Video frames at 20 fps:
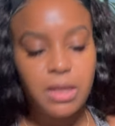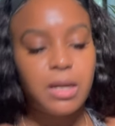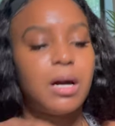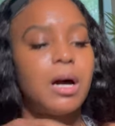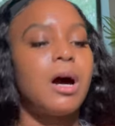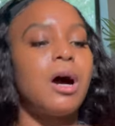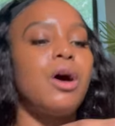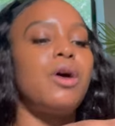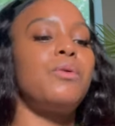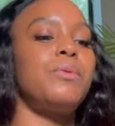
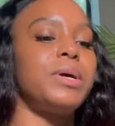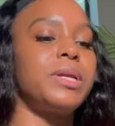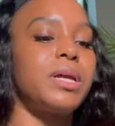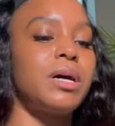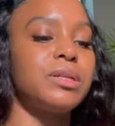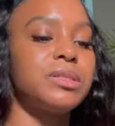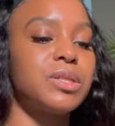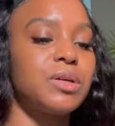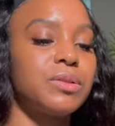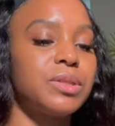Oh, and
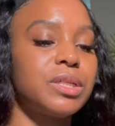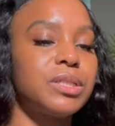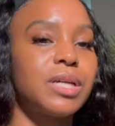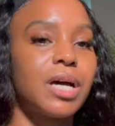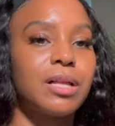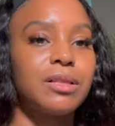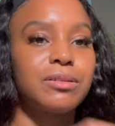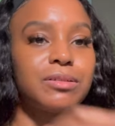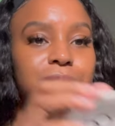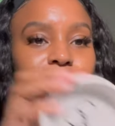also in the
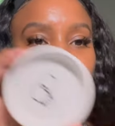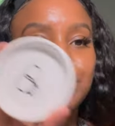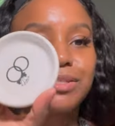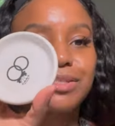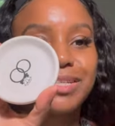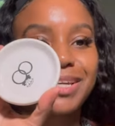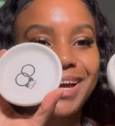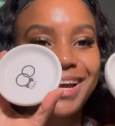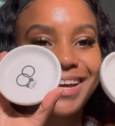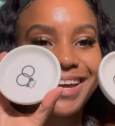dollar
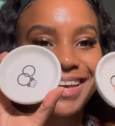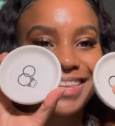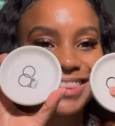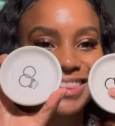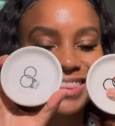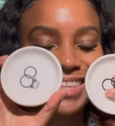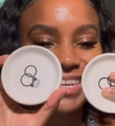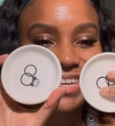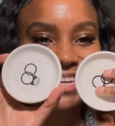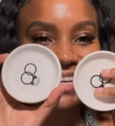section, I
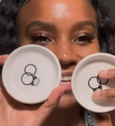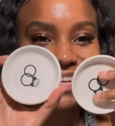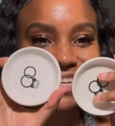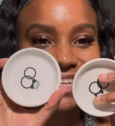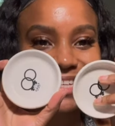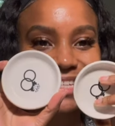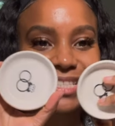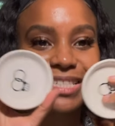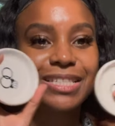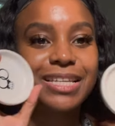got
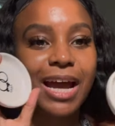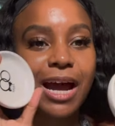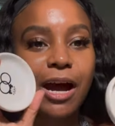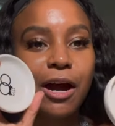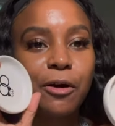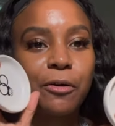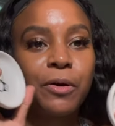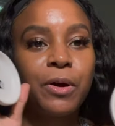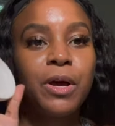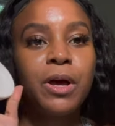these.
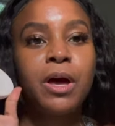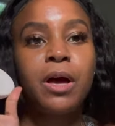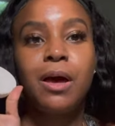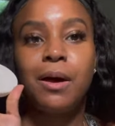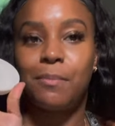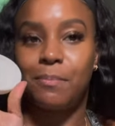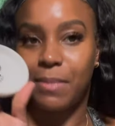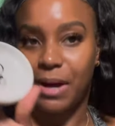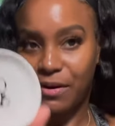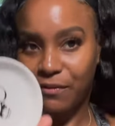Now,
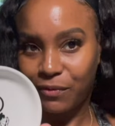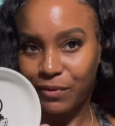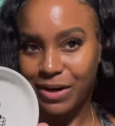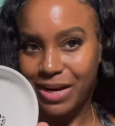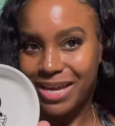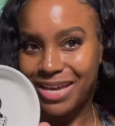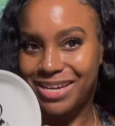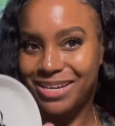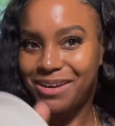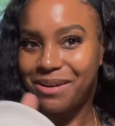my
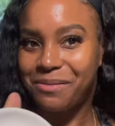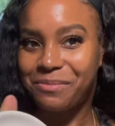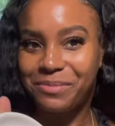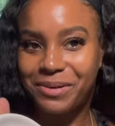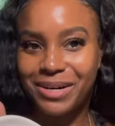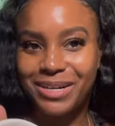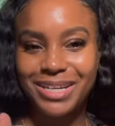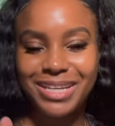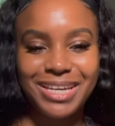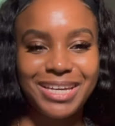friend
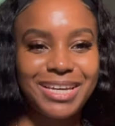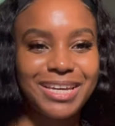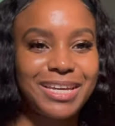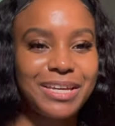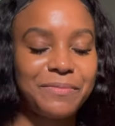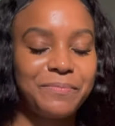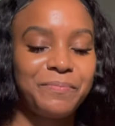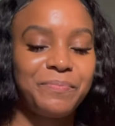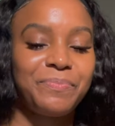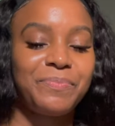
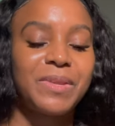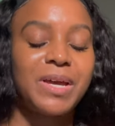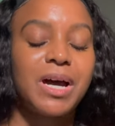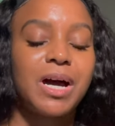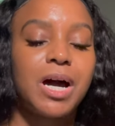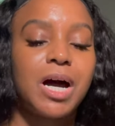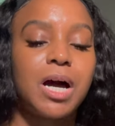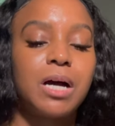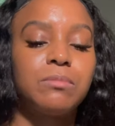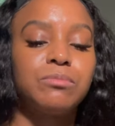Brittany,
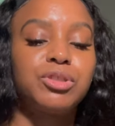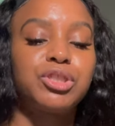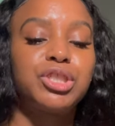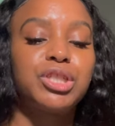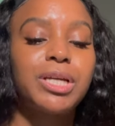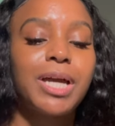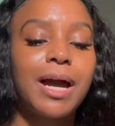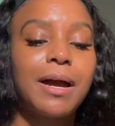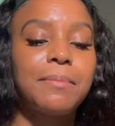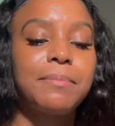um,
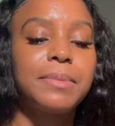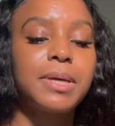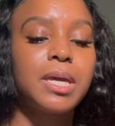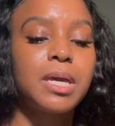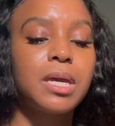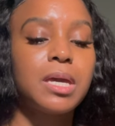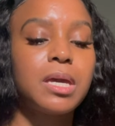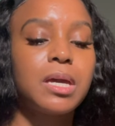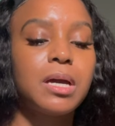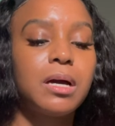she got
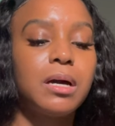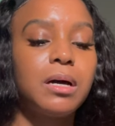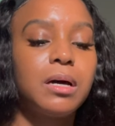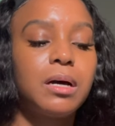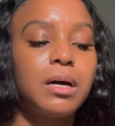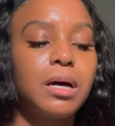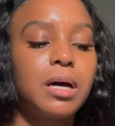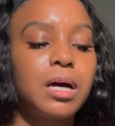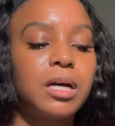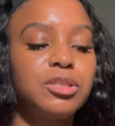me
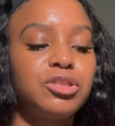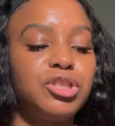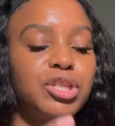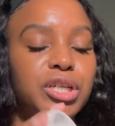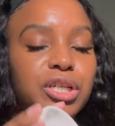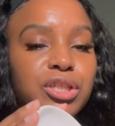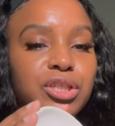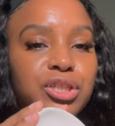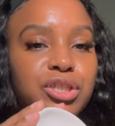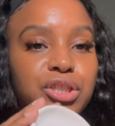a
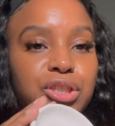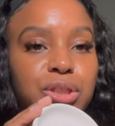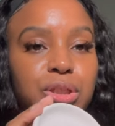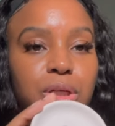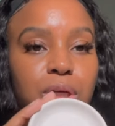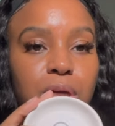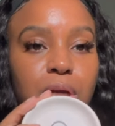dish